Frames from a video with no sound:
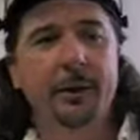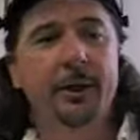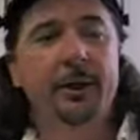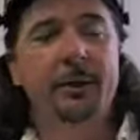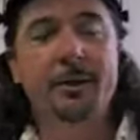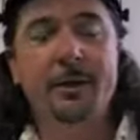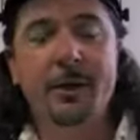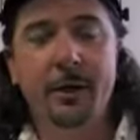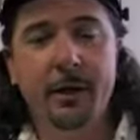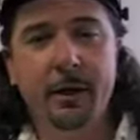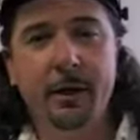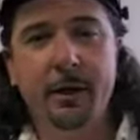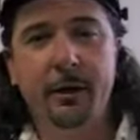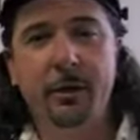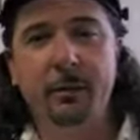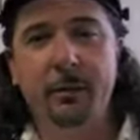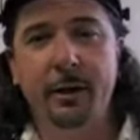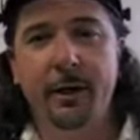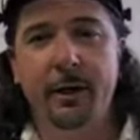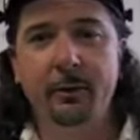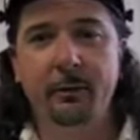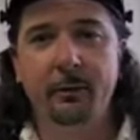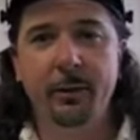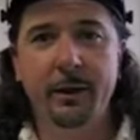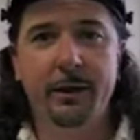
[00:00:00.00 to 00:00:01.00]
years ago when
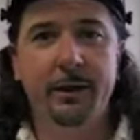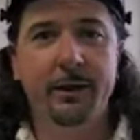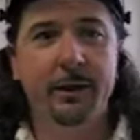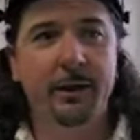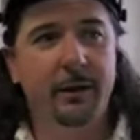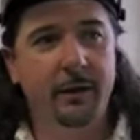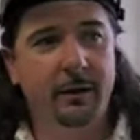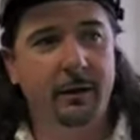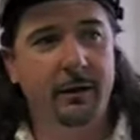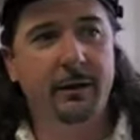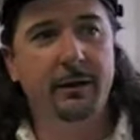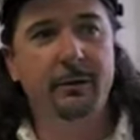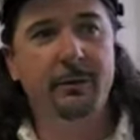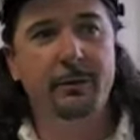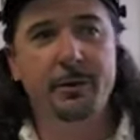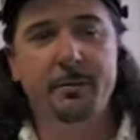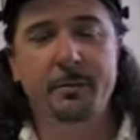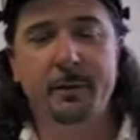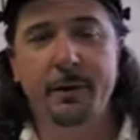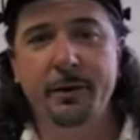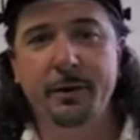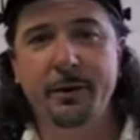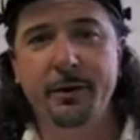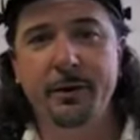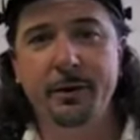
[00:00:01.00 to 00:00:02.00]
I went there, it was
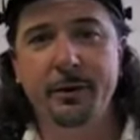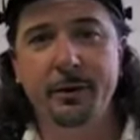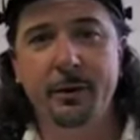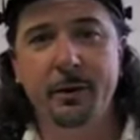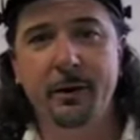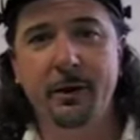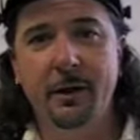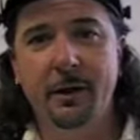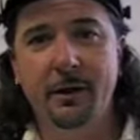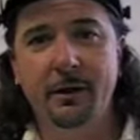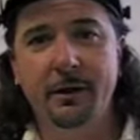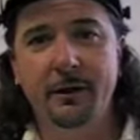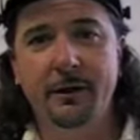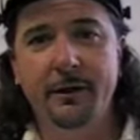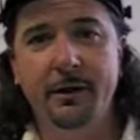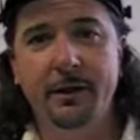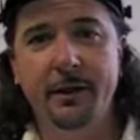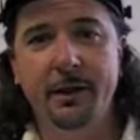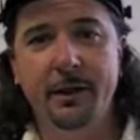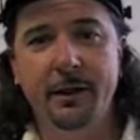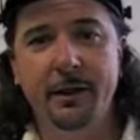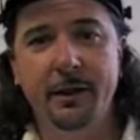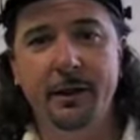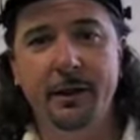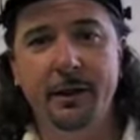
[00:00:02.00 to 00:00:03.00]
Paris Junior College,
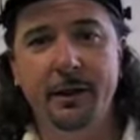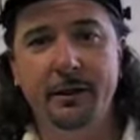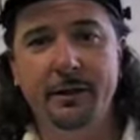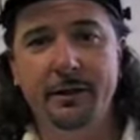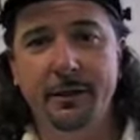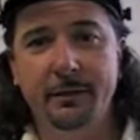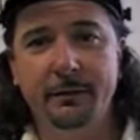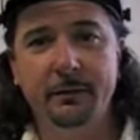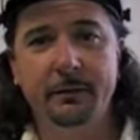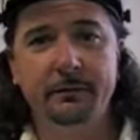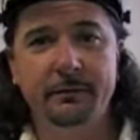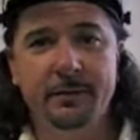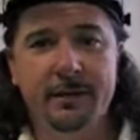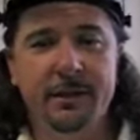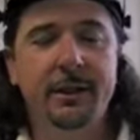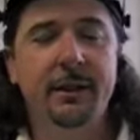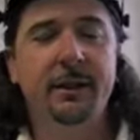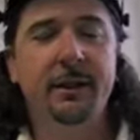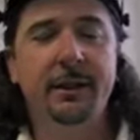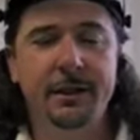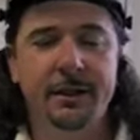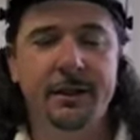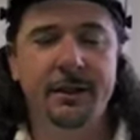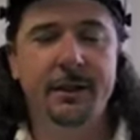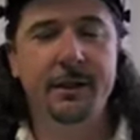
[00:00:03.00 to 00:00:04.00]
and
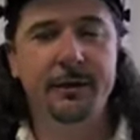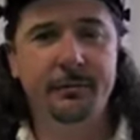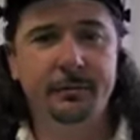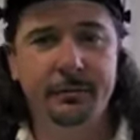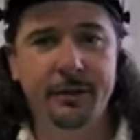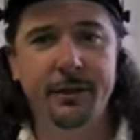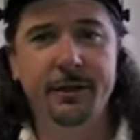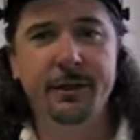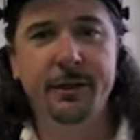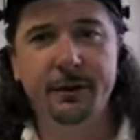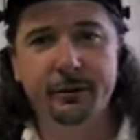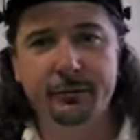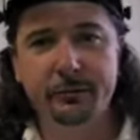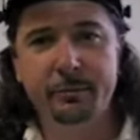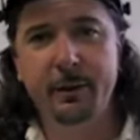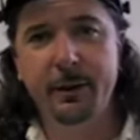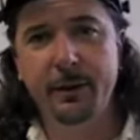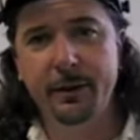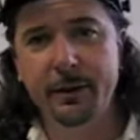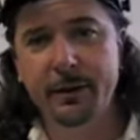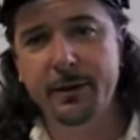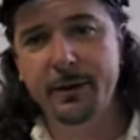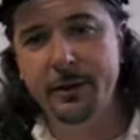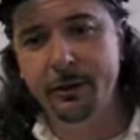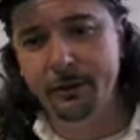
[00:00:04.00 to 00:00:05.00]
still is a division of
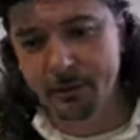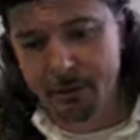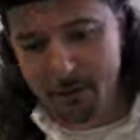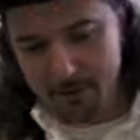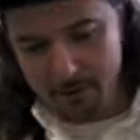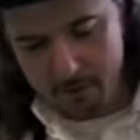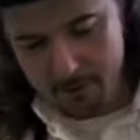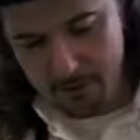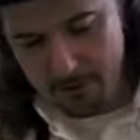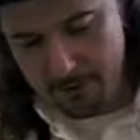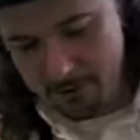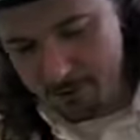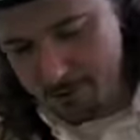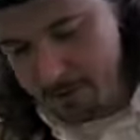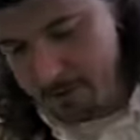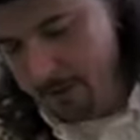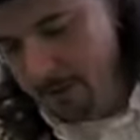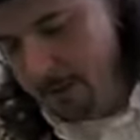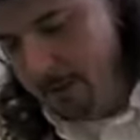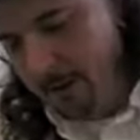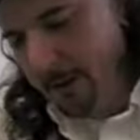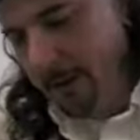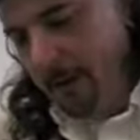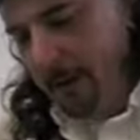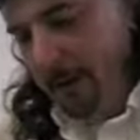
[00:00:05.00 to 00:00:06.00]
Paris Junior College.
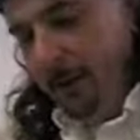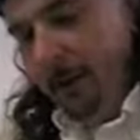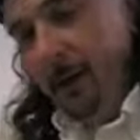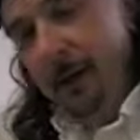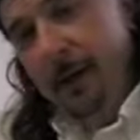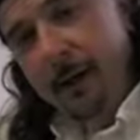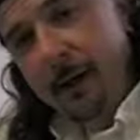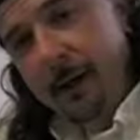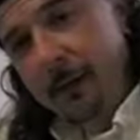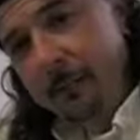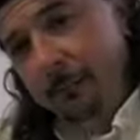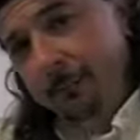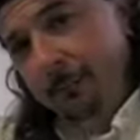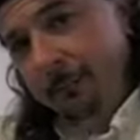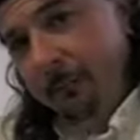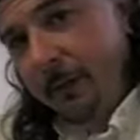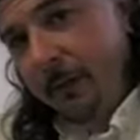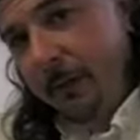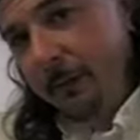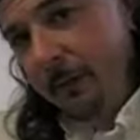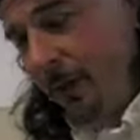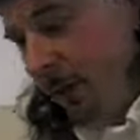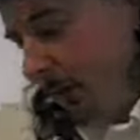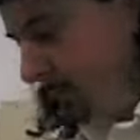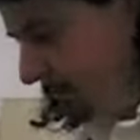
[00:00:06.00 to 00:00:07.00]
Let
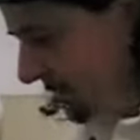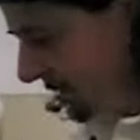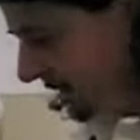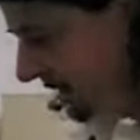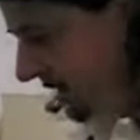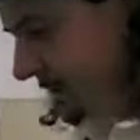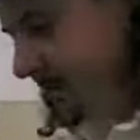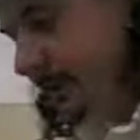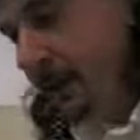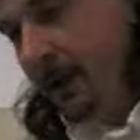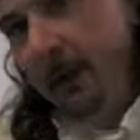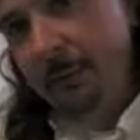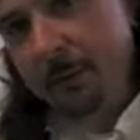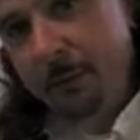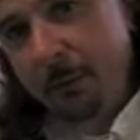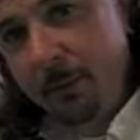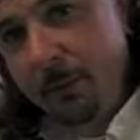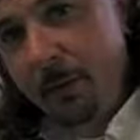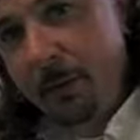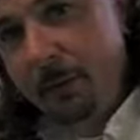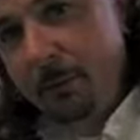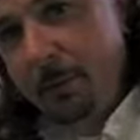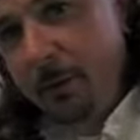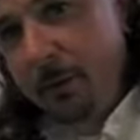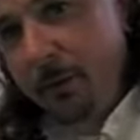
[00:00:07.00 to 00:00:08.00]
me open this up. I'm
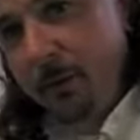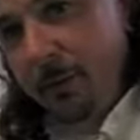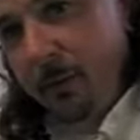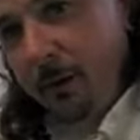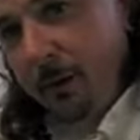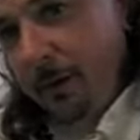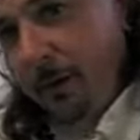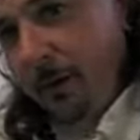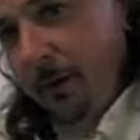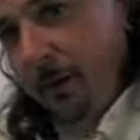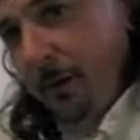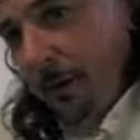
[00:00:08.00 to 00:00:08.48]
going to pull the